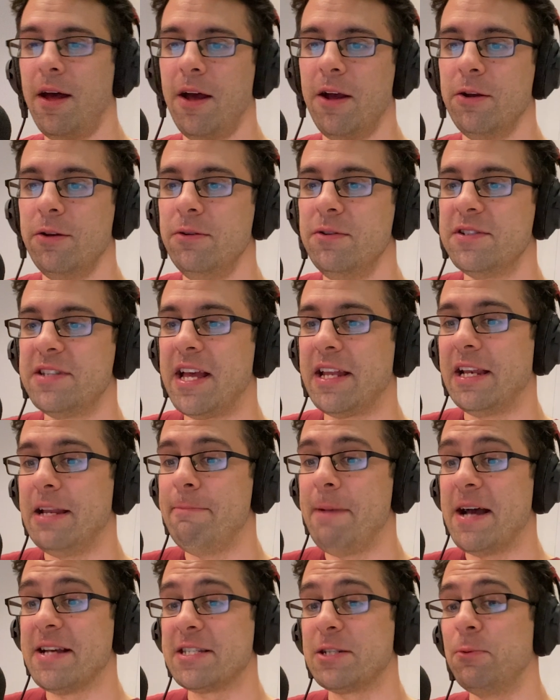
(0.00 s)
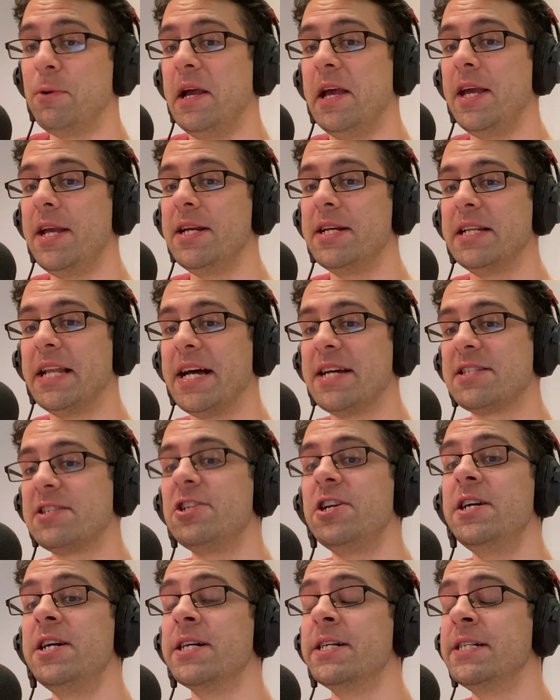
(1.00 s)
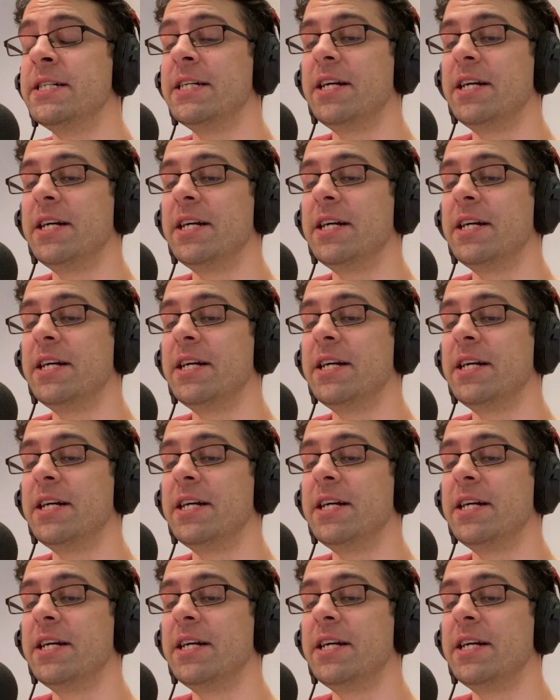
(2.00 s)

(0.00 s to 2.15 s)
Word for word: who sadly passed away last year.